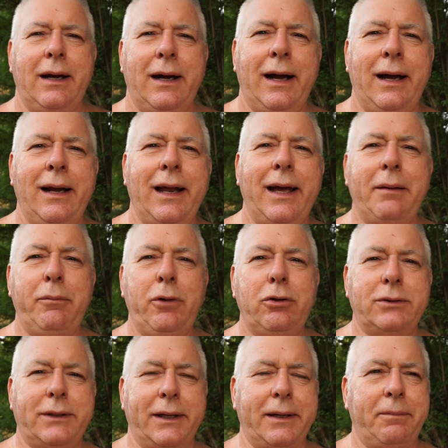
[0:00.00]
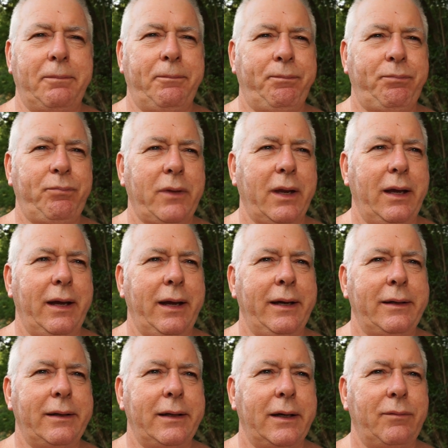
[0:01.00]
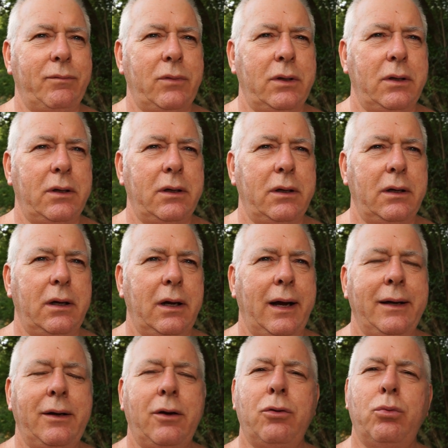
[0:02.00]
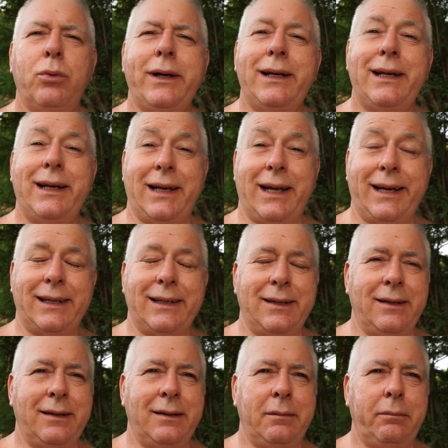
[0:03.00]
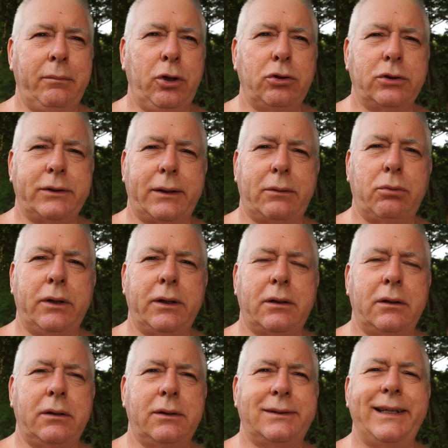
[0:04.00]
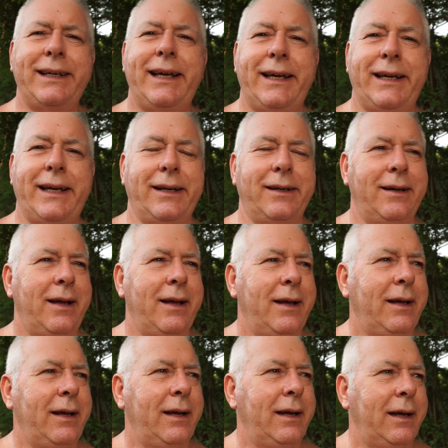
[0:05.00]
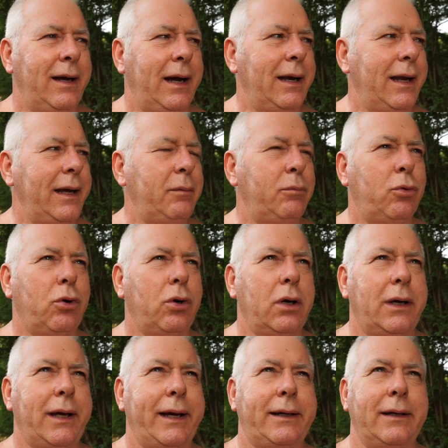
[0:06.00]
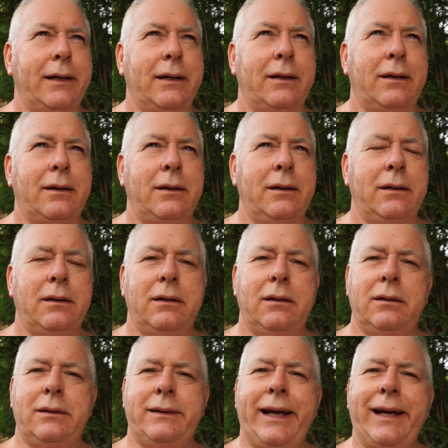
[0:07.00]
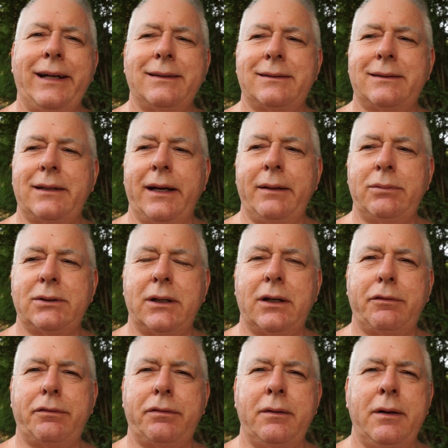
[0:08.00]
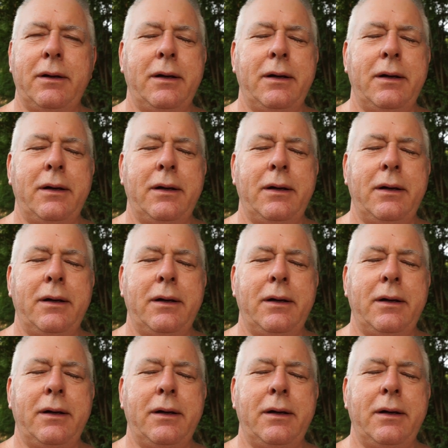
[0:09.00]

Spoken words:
I like music, and I don't really like music with singing in. I like more like a dance type stuff.